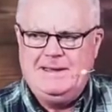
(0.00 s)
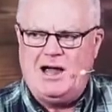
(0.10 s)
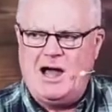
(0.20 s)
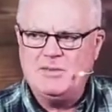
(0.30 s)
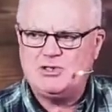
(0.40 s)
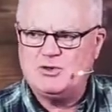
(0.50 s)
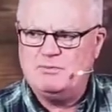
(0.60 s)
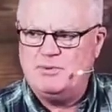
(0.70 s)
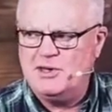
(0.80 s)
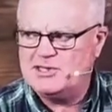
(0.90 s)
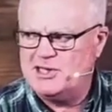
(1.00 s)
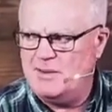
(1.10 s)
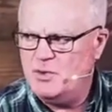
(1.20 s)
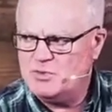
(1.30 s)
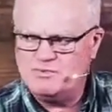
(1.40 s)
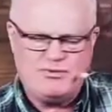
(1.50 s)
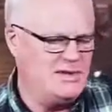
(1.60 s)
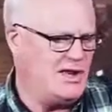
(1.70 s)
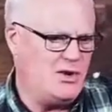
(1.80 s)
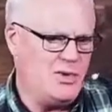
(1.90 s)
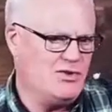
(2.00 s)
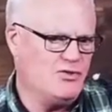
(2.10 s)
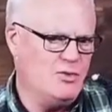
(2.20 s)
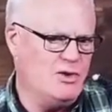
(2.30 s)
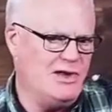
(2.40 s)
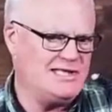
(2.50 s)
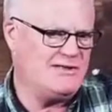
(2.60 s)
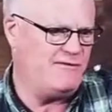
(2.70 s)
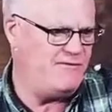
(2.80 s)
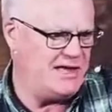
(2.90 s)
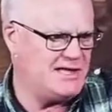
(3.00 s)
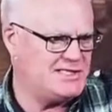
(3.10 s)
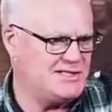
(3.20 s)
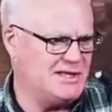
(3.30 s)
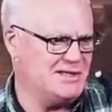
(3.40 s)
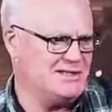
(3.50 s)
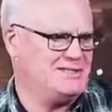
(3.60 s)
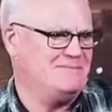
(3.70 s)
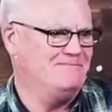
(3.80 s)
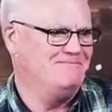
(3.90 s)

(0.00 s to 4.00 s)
I'm the sort of person, I'm not probably the only one in the room who likes to fix things.